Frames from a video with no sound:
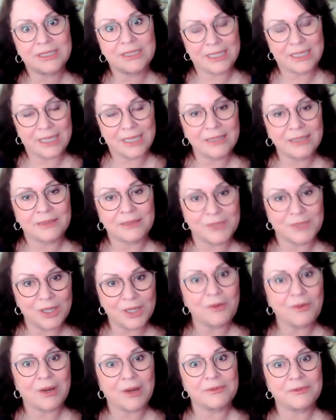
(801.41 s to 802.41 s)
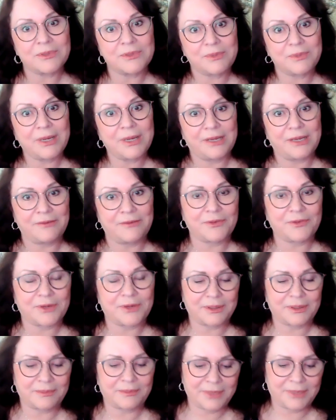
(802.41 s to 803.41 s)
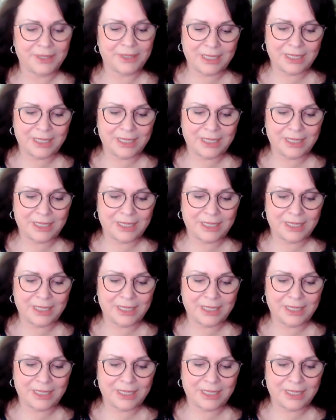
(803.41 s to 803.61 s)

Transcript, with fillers: to let them know I was waiting for them.